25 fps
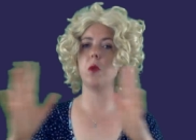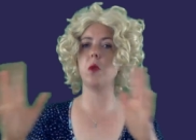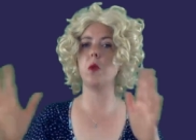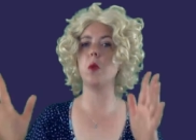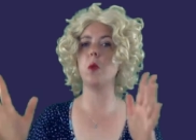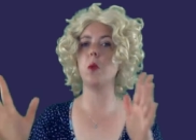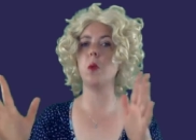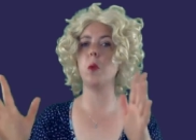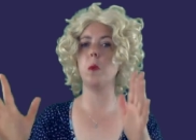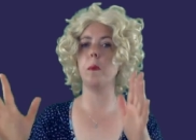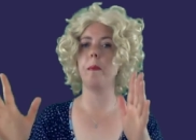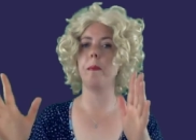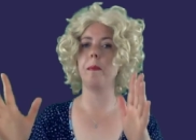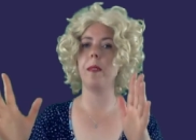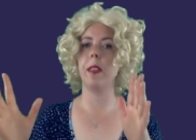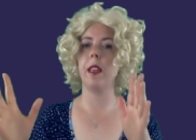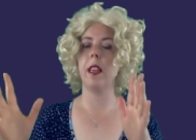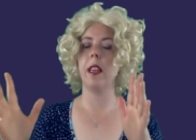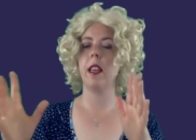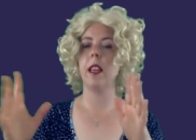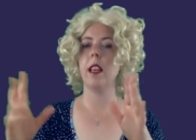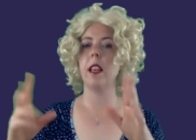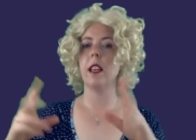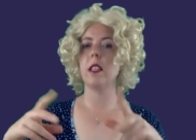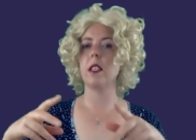2.
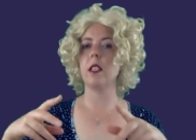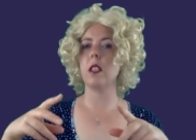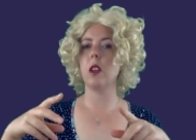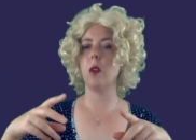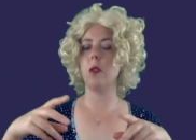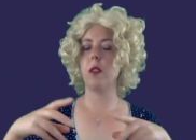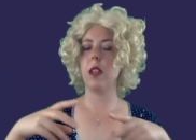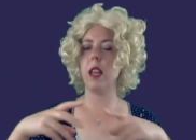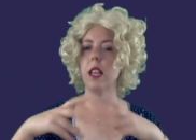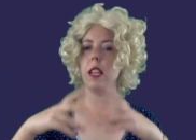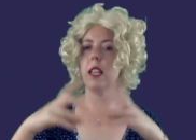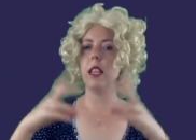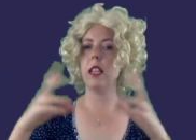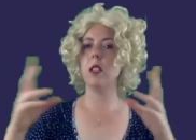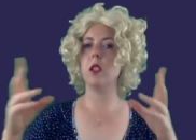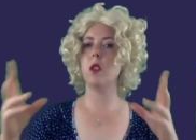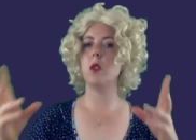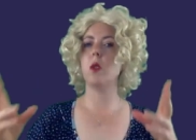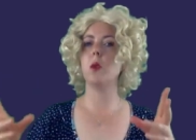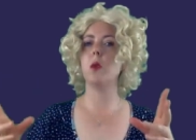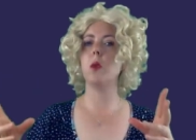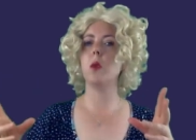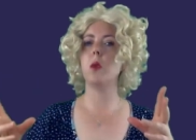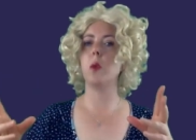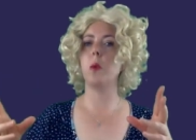So they need
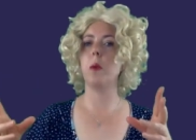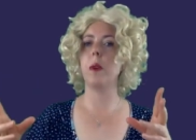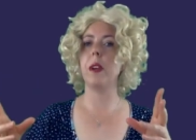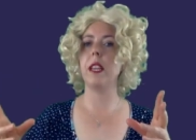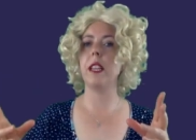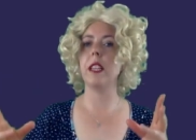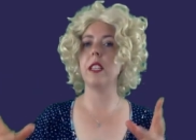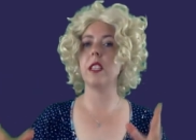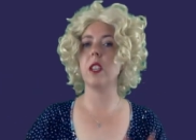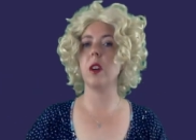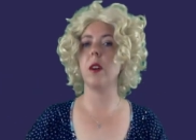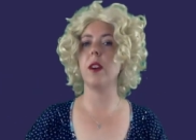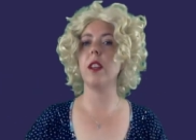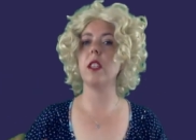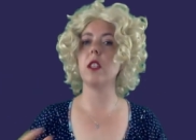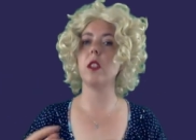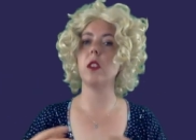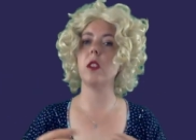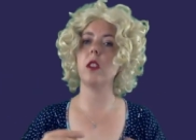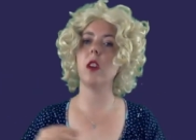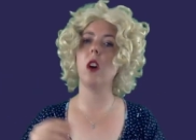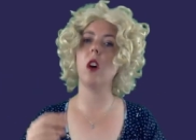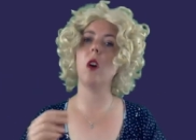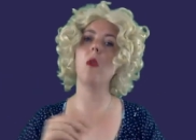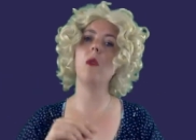2 queens. So it's
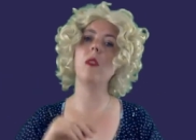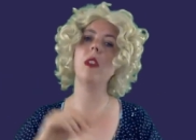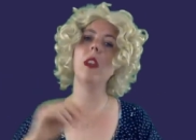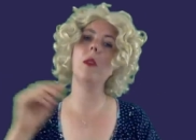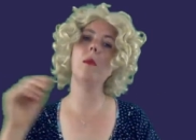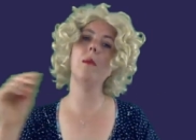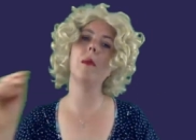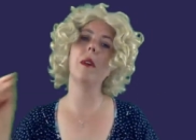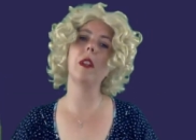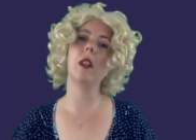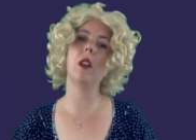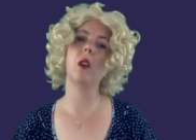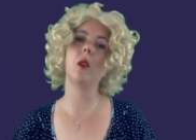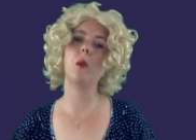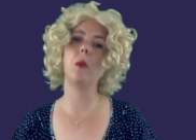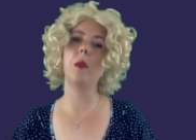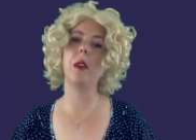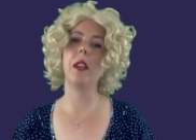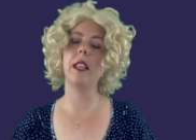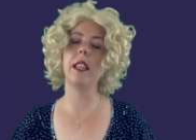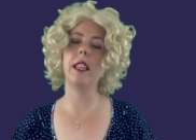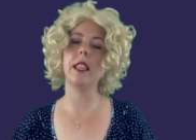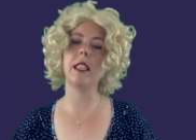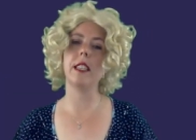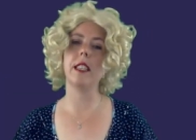not only when the
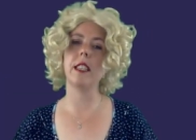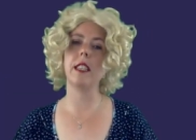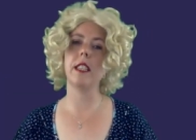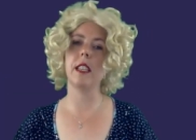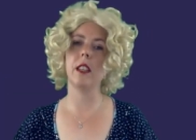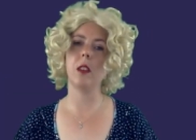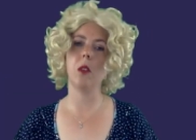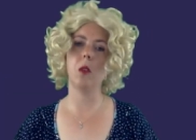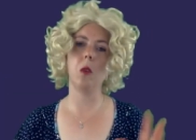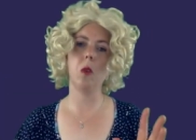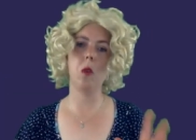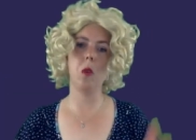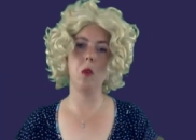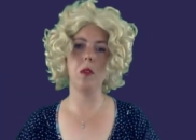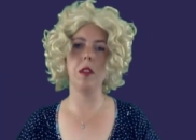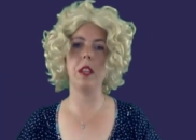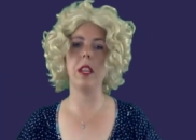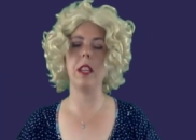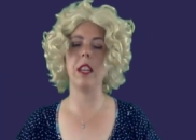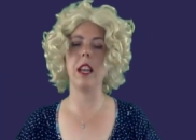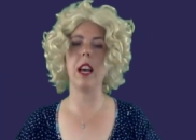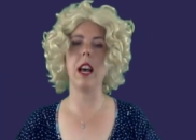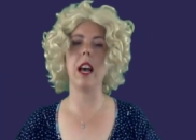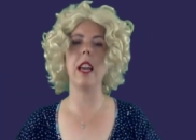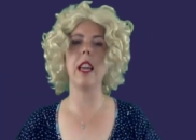queen is old
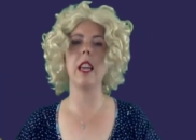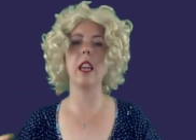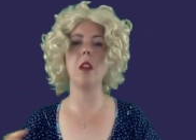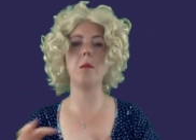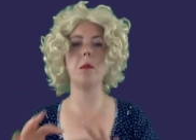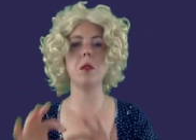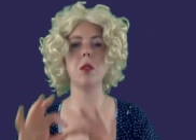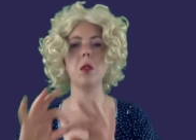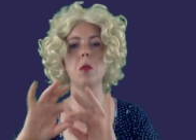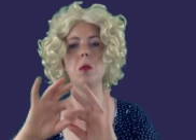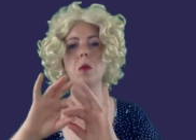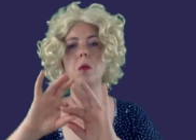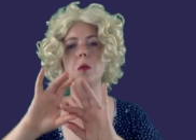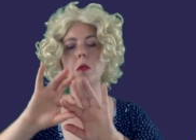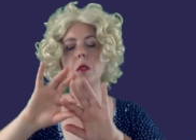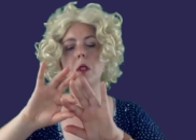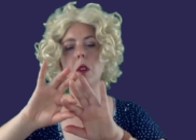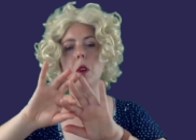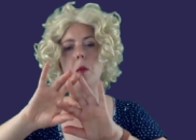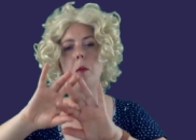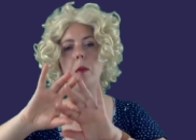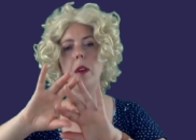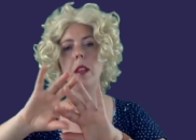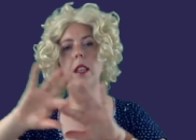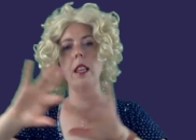and dying, but
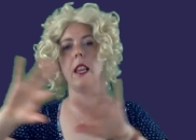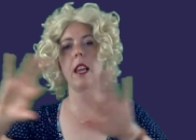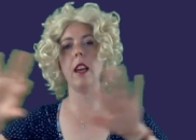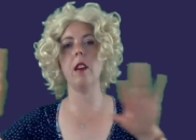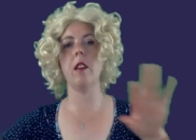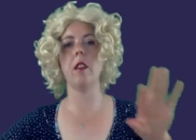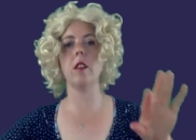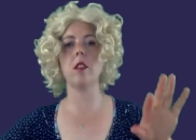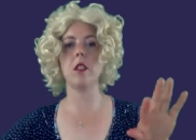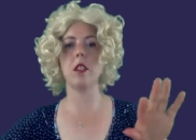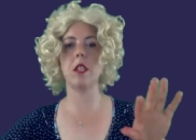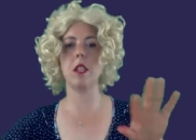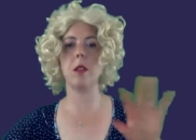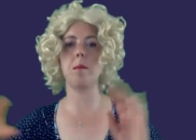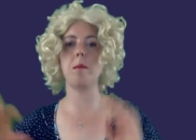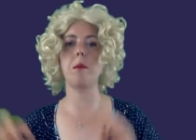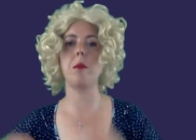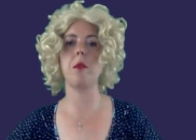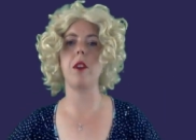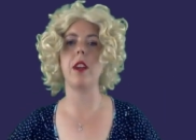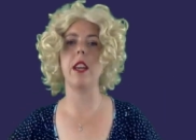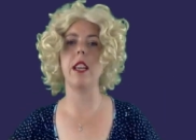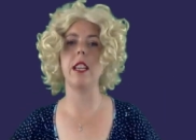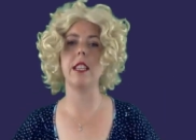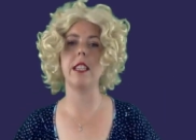also when they are
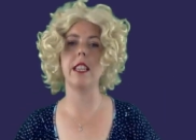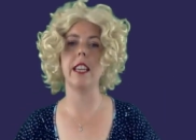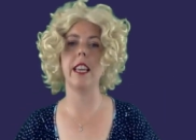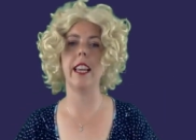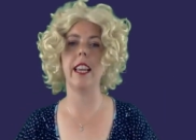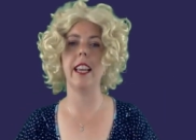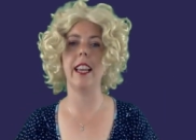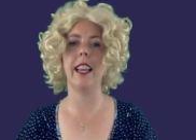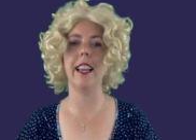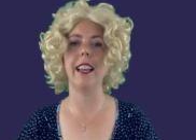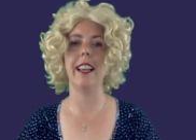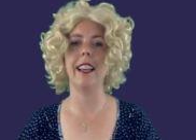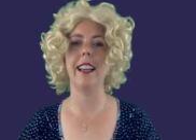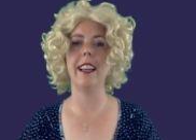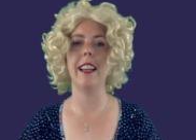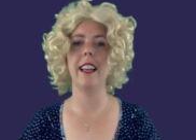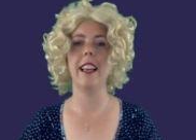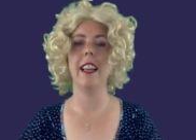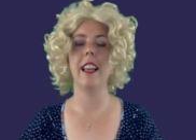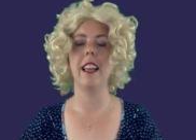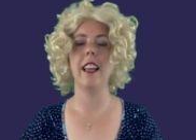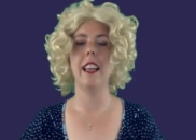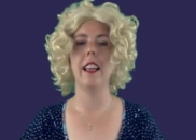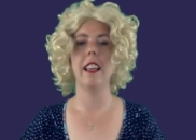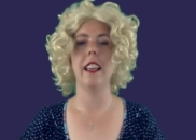separating.
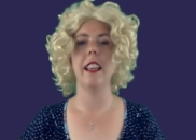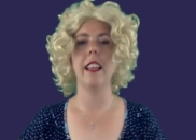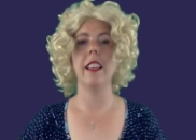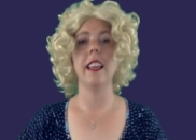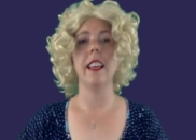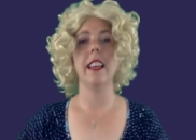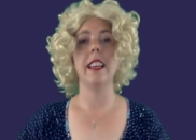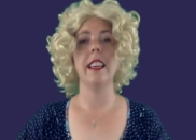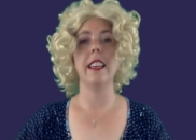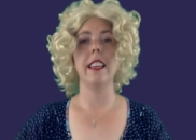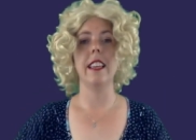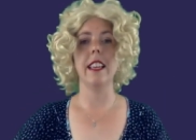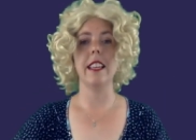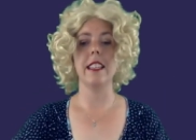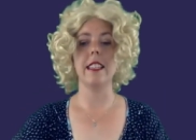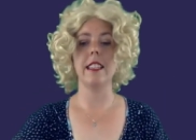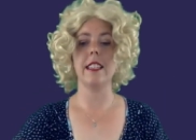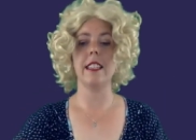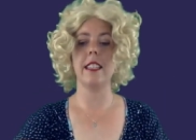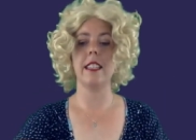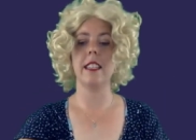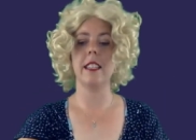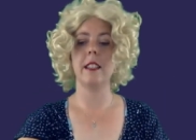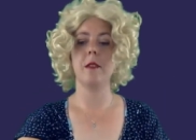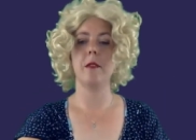
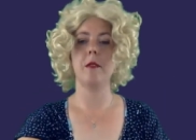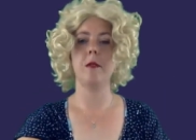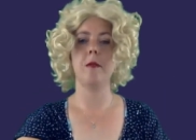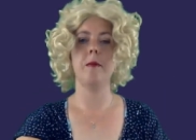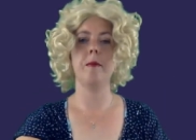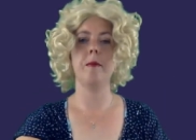Yes.